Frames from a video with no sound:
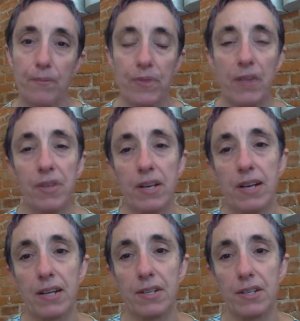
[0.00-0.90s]
that the
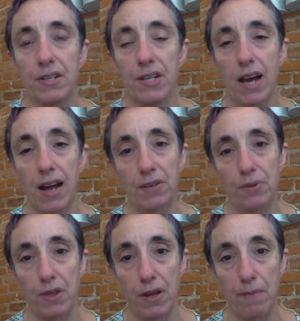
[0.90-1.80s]
connection she has
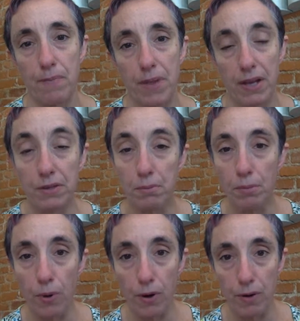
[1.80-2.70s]
with him is
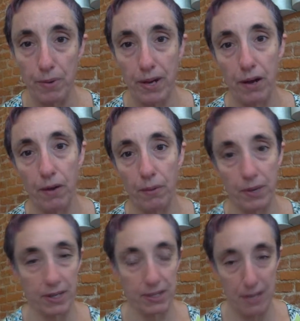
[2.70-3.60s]
more real when
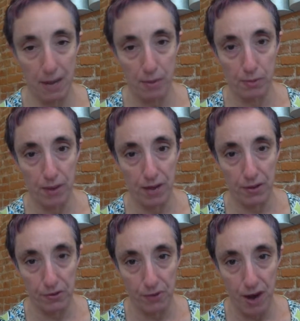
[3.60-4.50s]
it's enabled by the
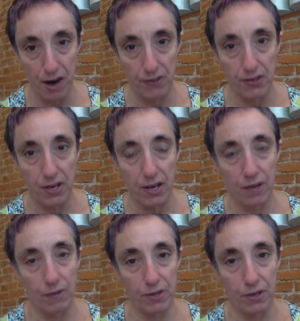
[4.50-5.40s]
drugs,
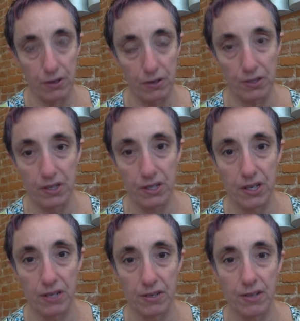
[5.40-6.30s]
which are
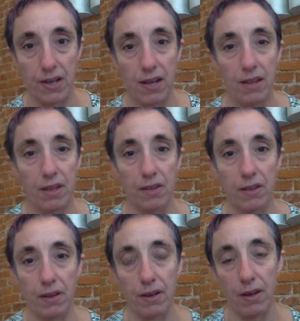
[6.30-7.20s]
hallucinogens, than
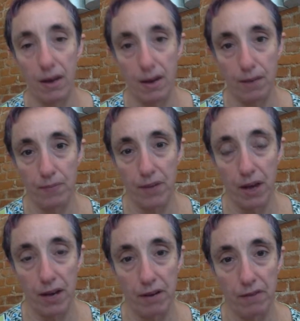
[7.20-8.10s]
the
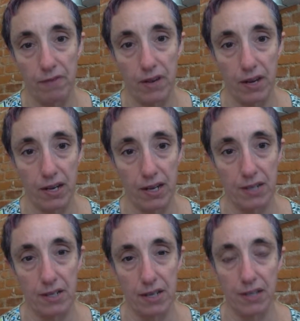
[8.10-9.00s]
kind of
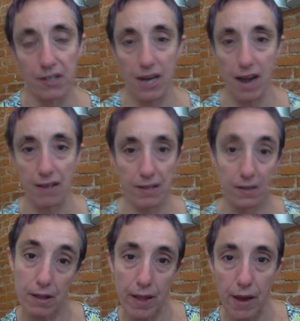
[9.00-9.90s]
connection that she has that's
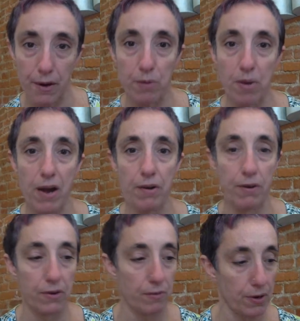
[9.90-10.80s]
clouded by her
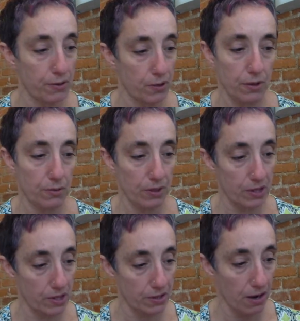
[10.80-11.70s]
own neuroses when
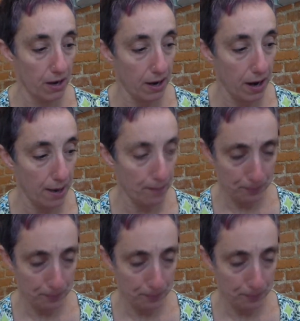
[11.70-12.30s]
she's not high.